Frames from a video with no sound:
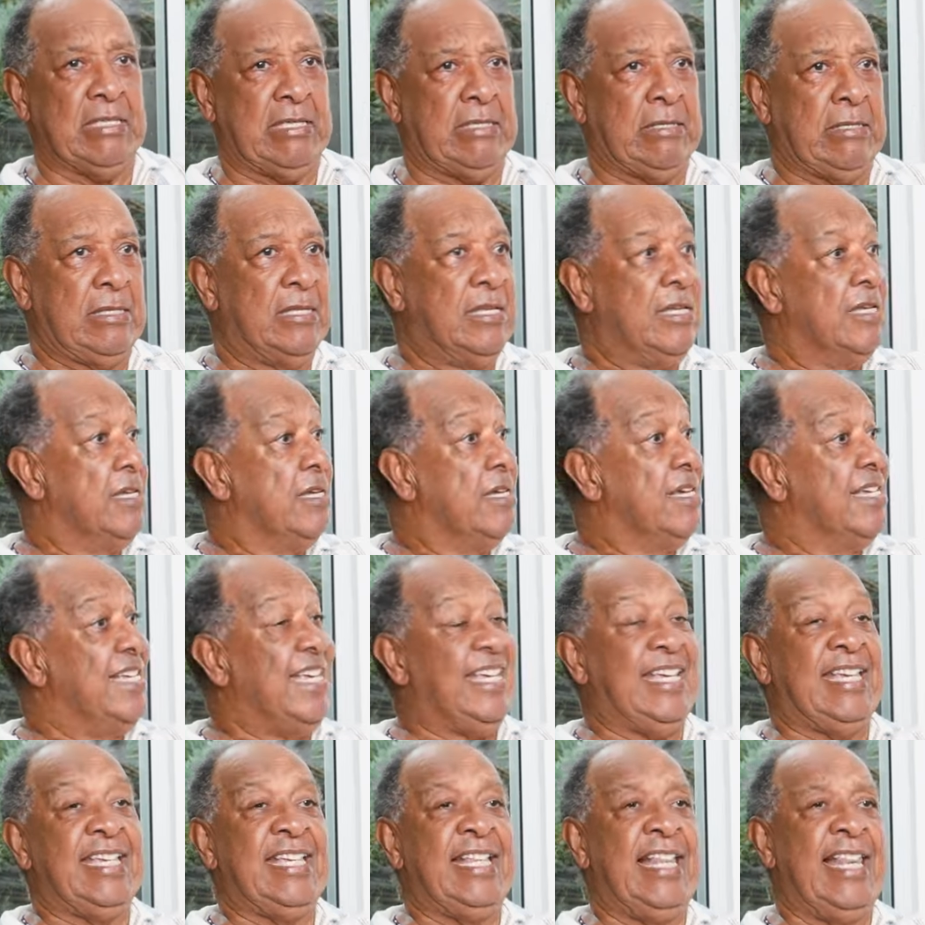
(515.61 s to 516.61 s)
Those
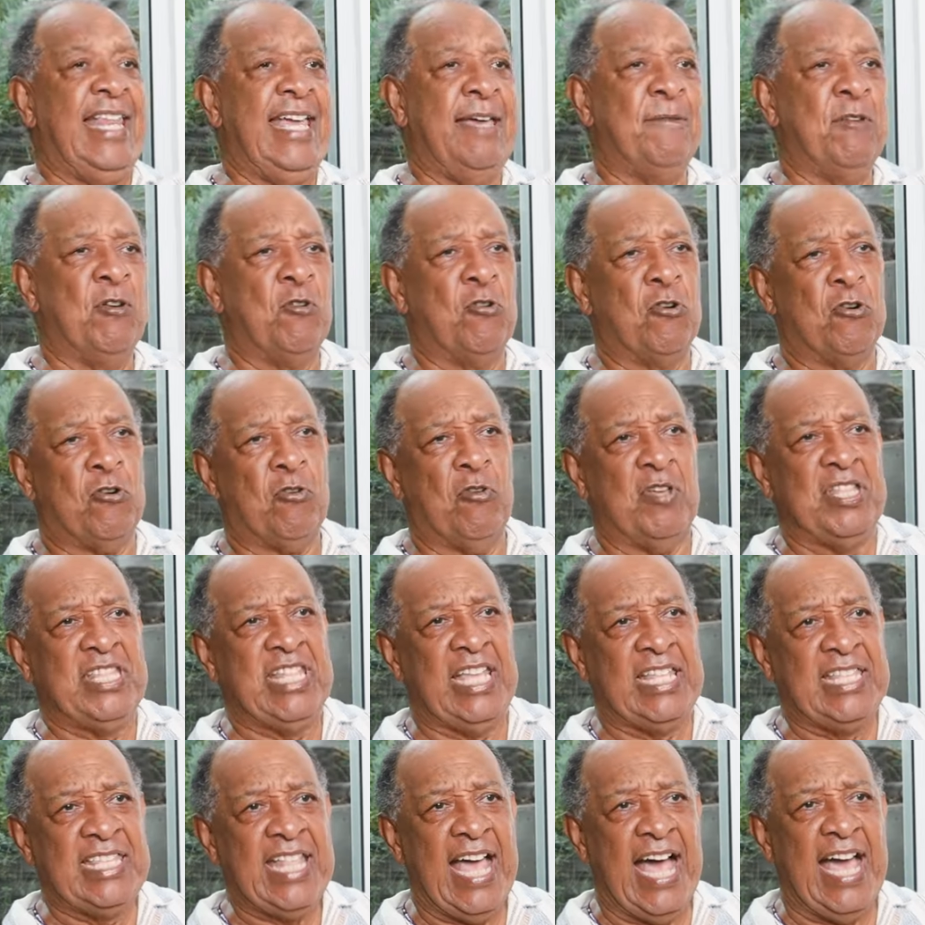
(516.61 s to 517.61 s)
days, when 11 o'clock at
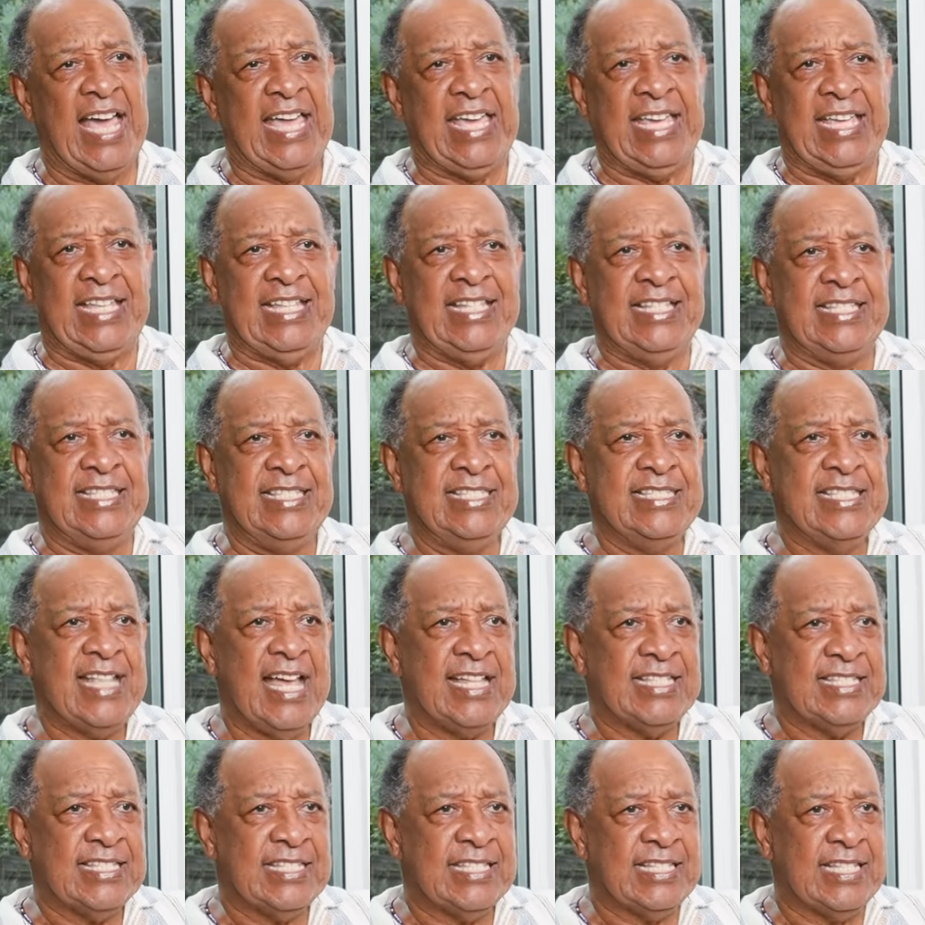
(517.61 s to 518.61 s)
night,
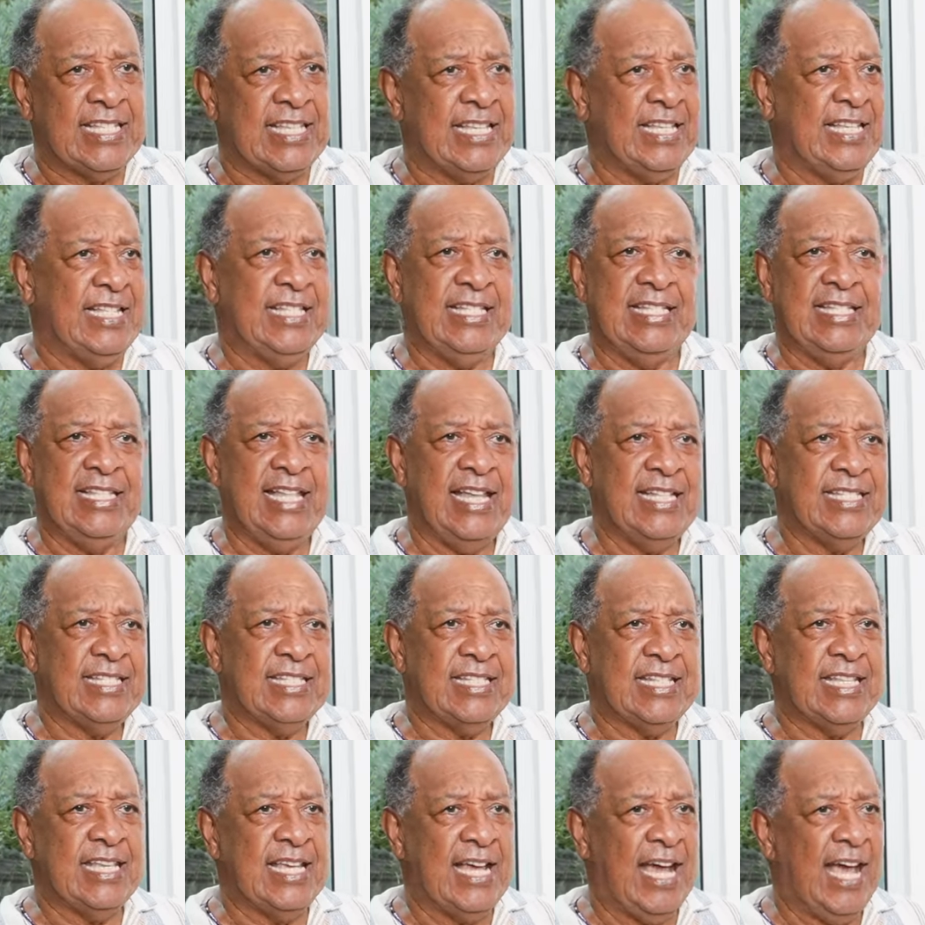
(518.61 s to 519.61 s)
nothing,
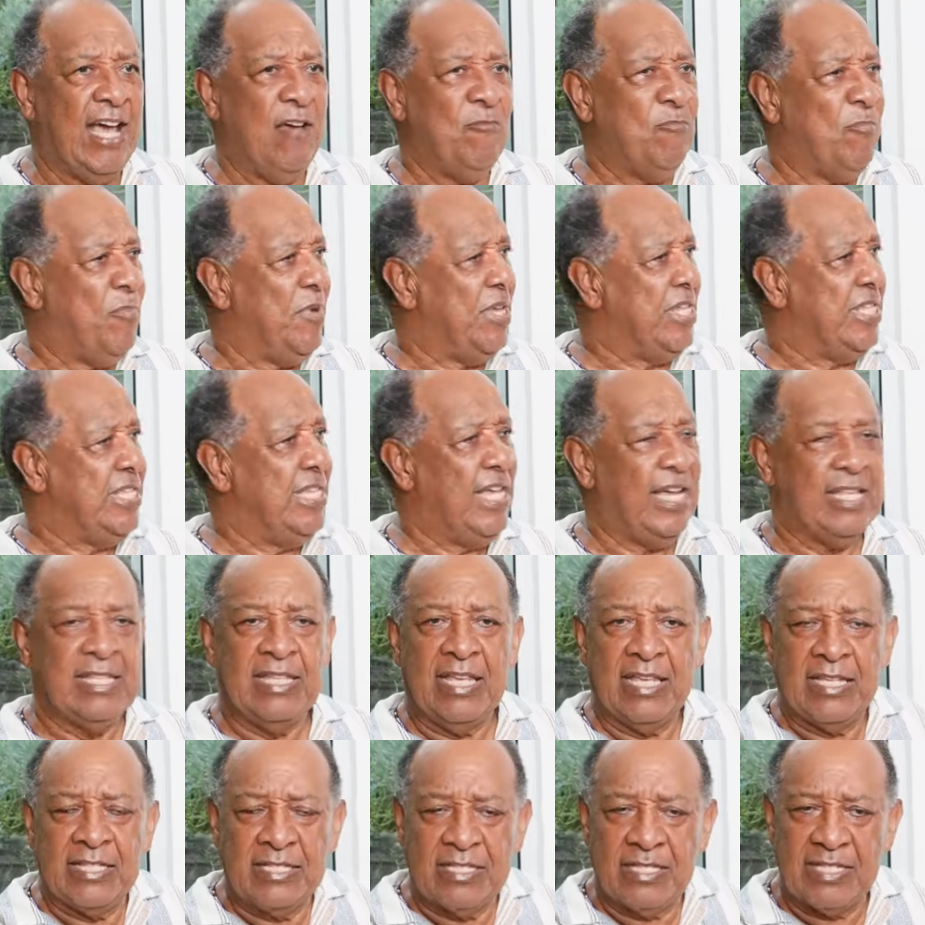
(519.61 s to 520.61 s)
nothing happened.
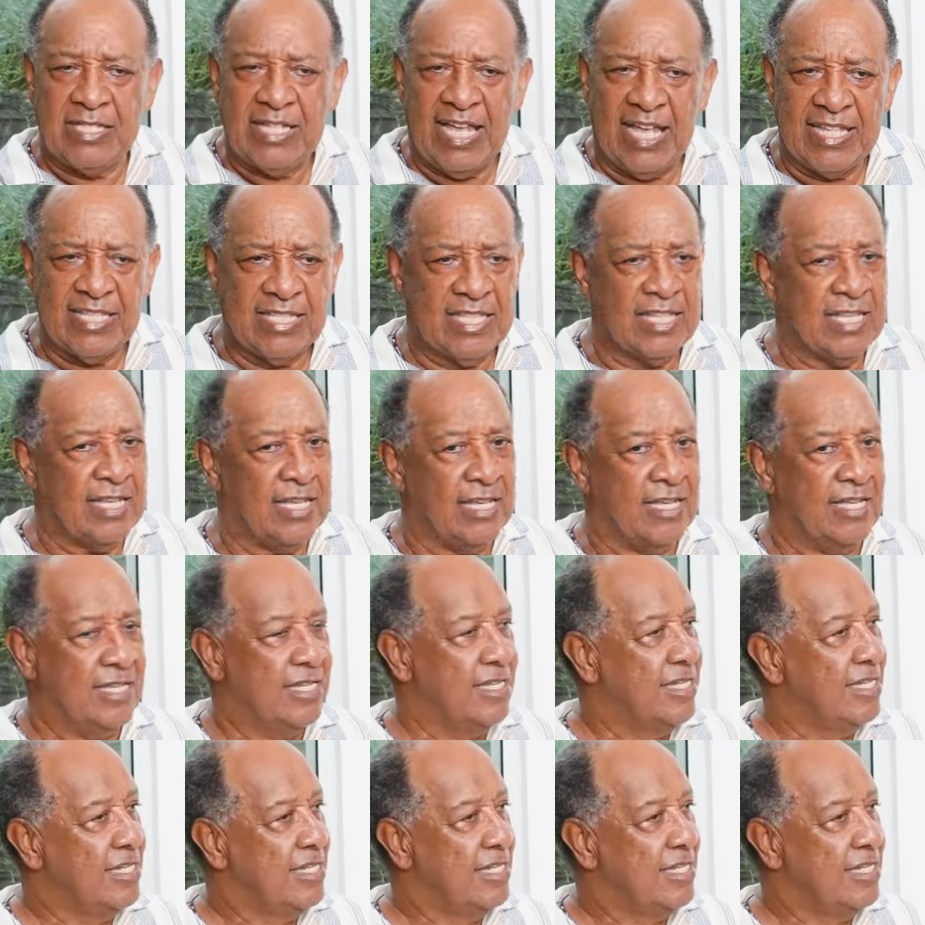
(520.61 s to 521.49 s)
It's nothing.